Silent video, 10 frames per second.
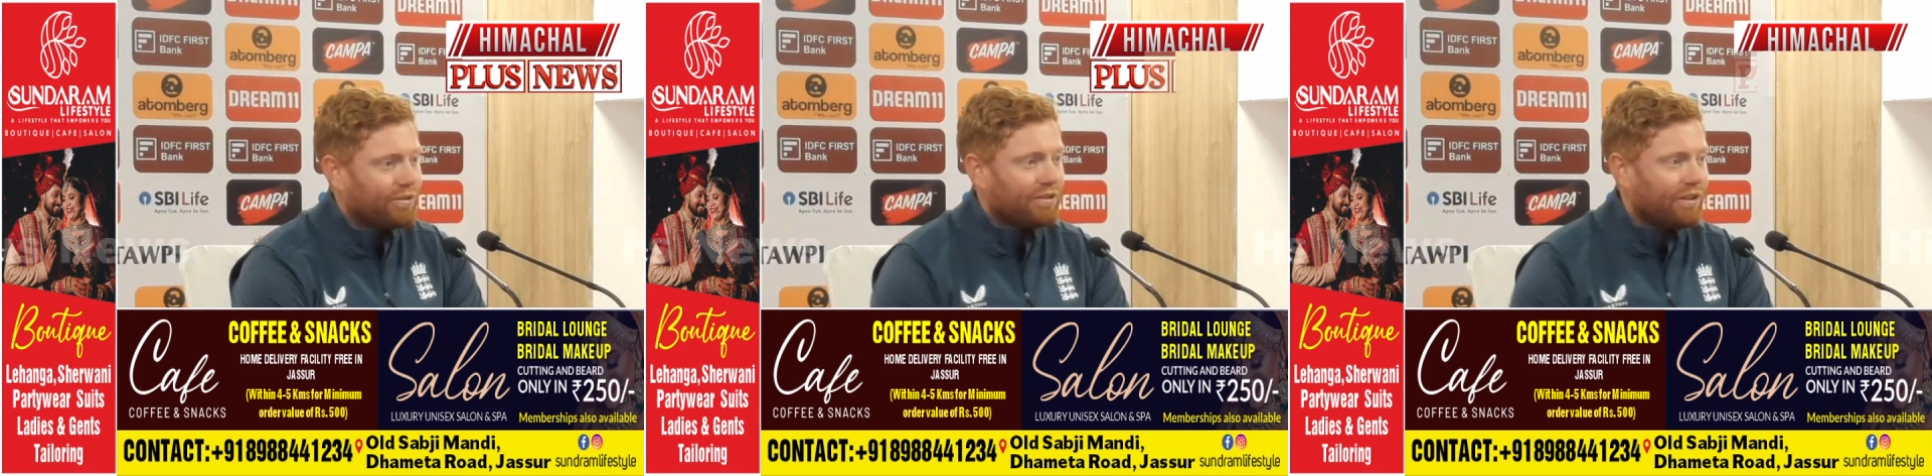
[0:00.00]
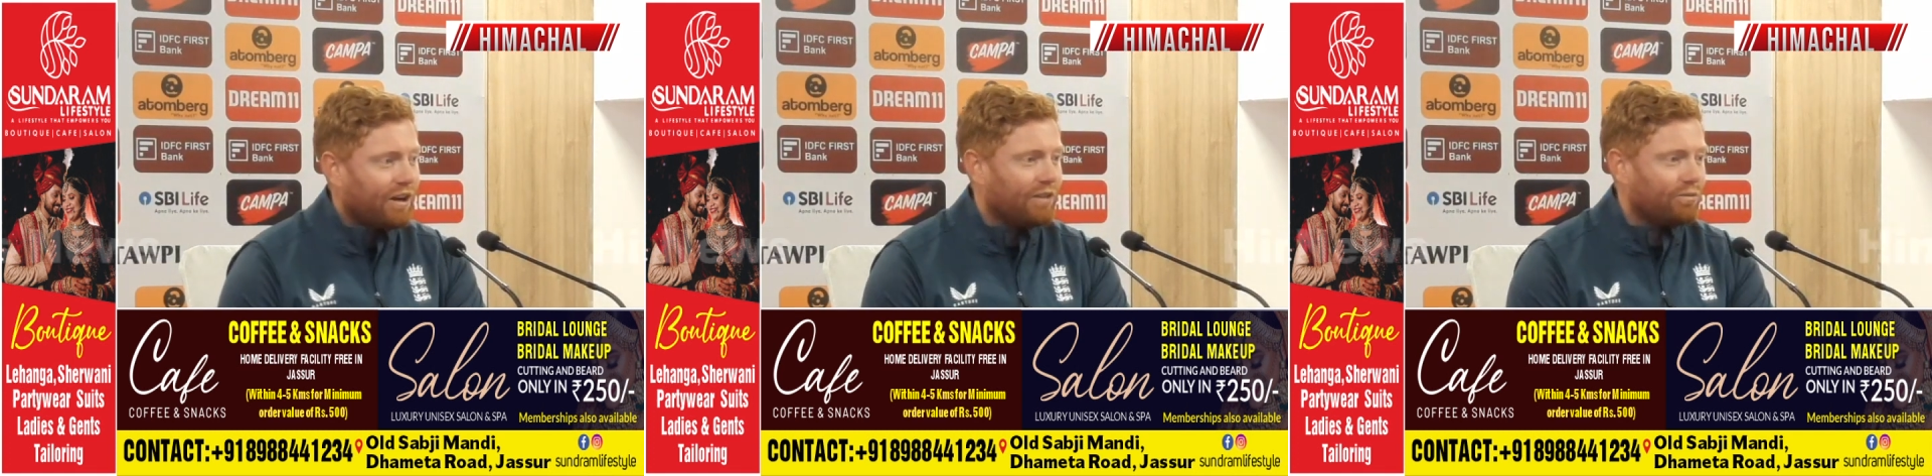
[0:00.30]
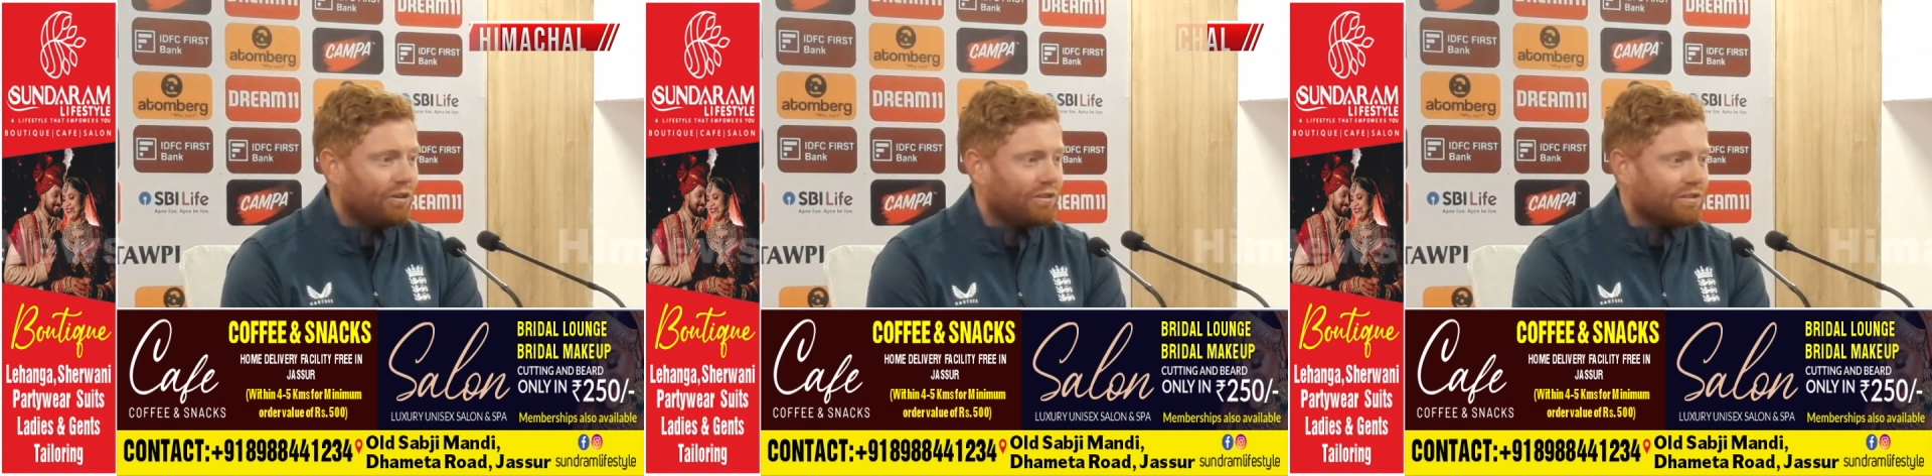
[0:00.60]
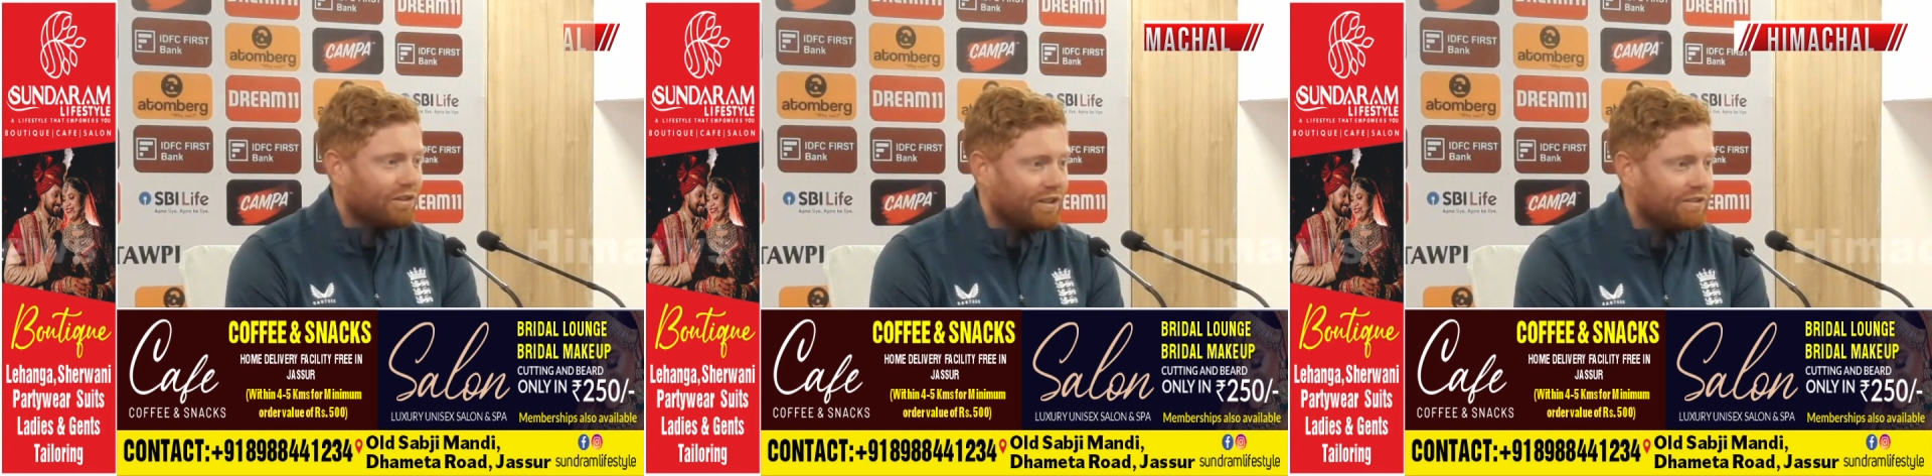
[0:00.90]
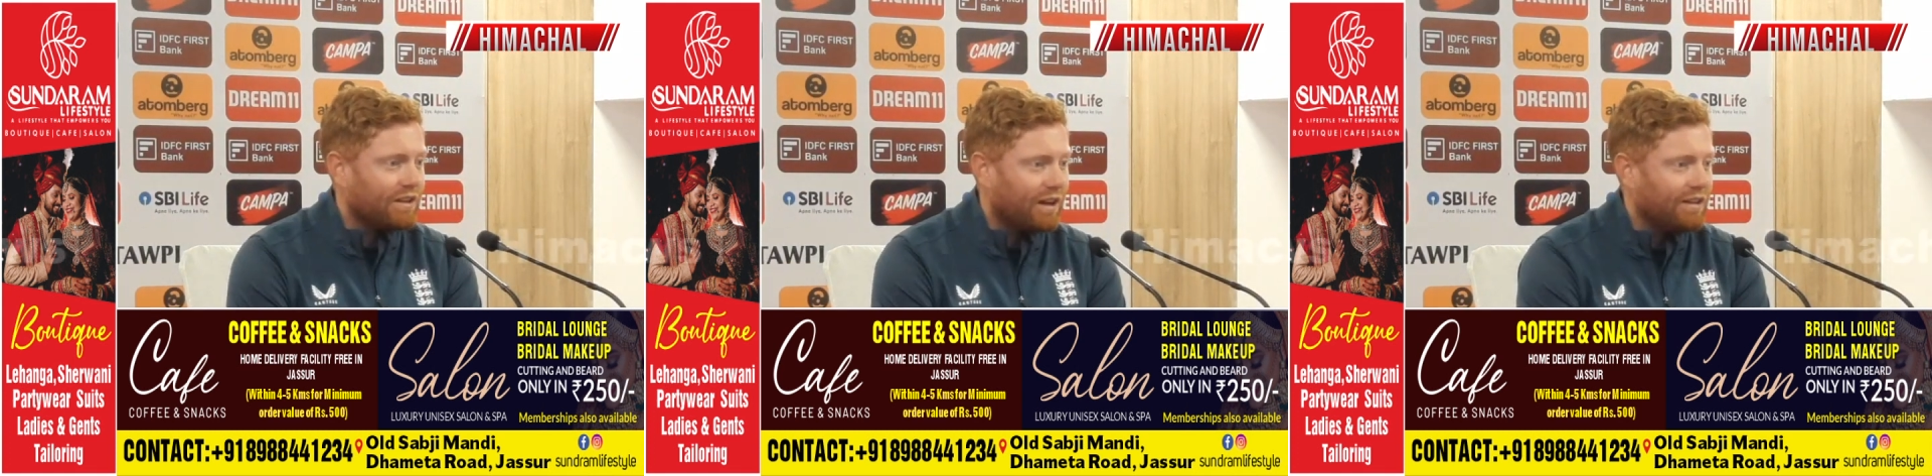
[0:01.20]
and the hard work that's gone
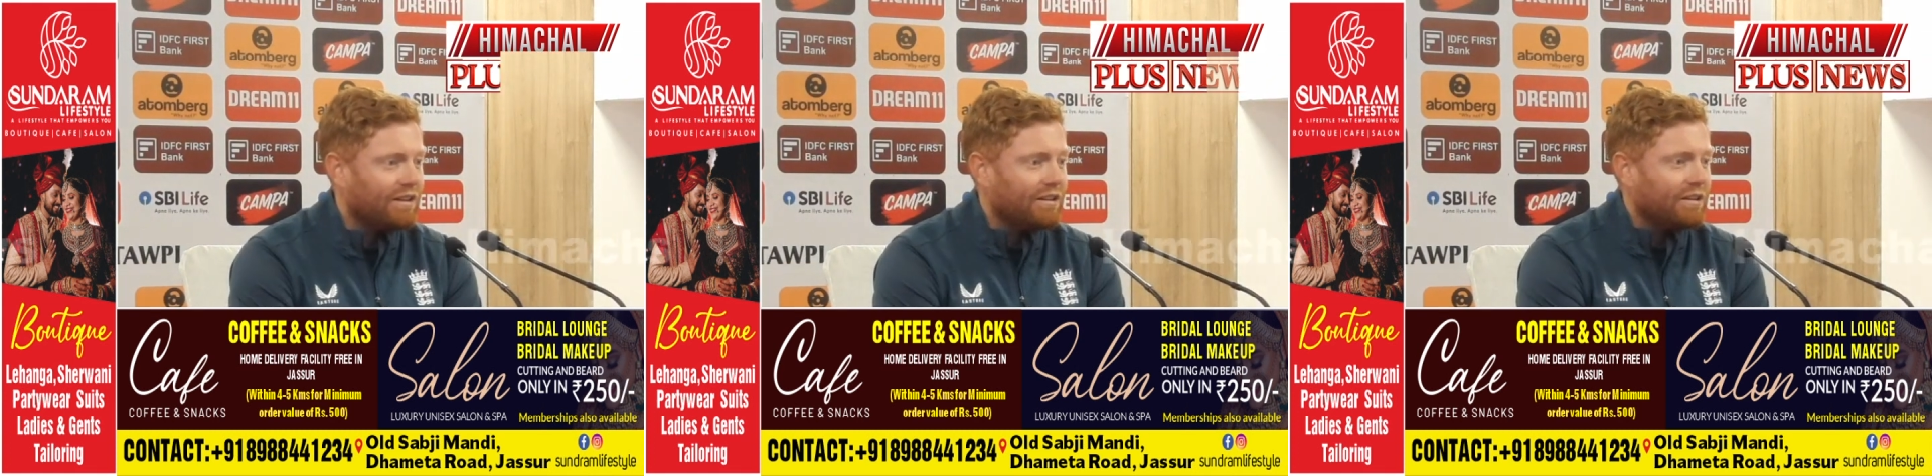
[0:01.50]
into that.